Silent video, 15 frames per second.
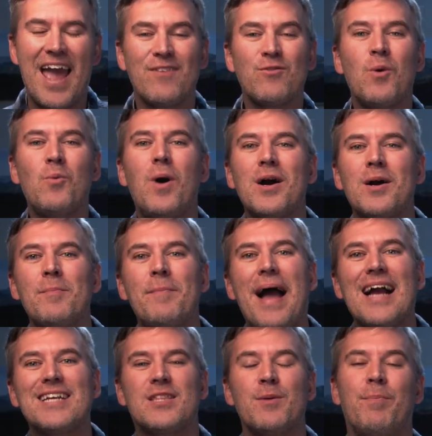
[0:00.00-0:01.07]
Hey everyone, welcome
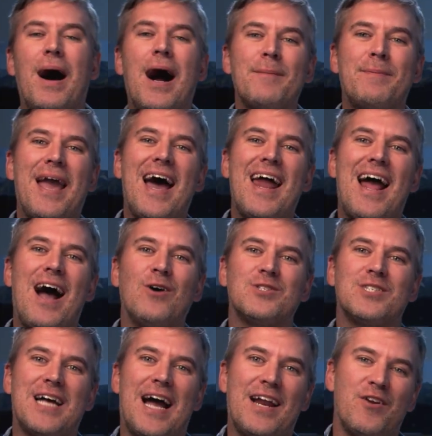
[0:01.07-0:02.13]
back to the Bobcat
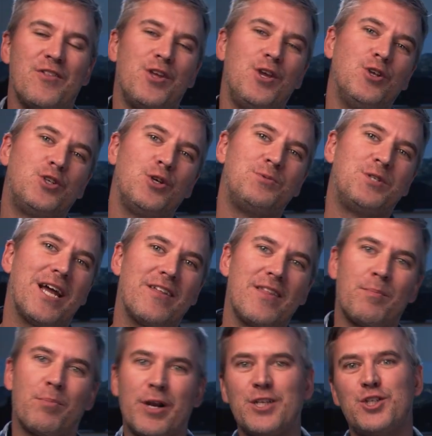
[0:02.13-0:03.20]
Outsider, the YouTube channel
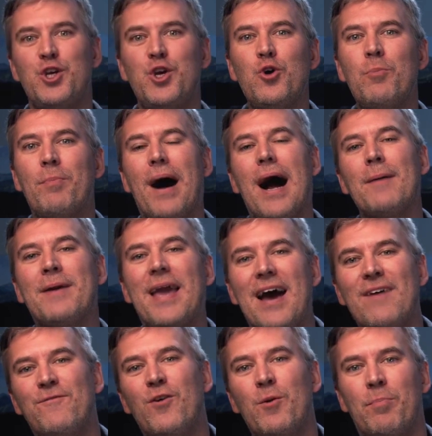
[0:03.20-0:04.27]
that brings you
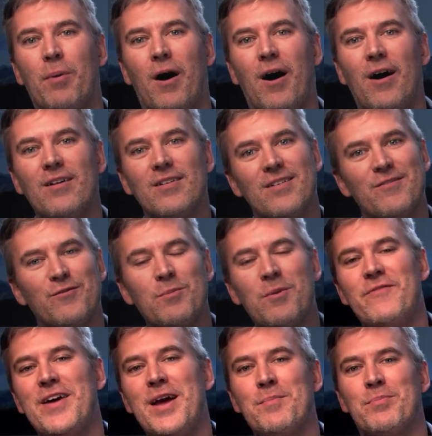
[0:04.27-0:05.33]
Bobcat football from a
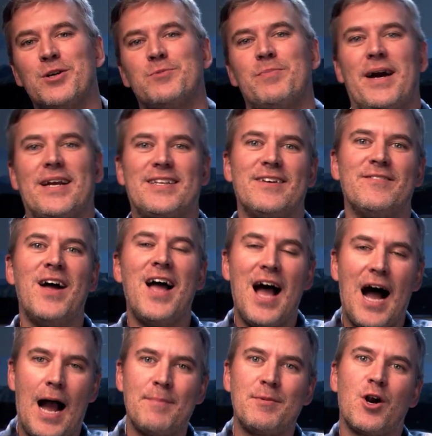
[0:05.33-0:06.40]
fan perspective.
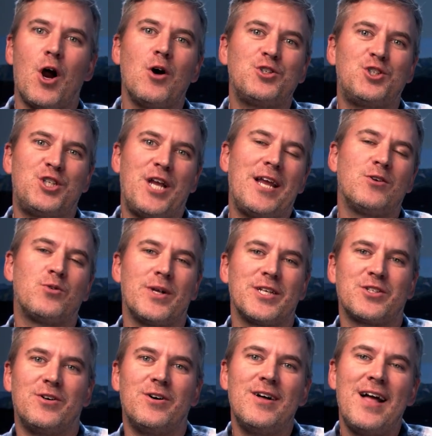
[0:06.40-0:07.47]
I'm your host, Shane
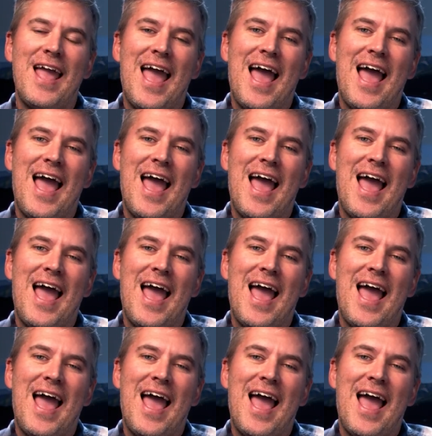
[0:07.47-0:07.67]
Driscoll.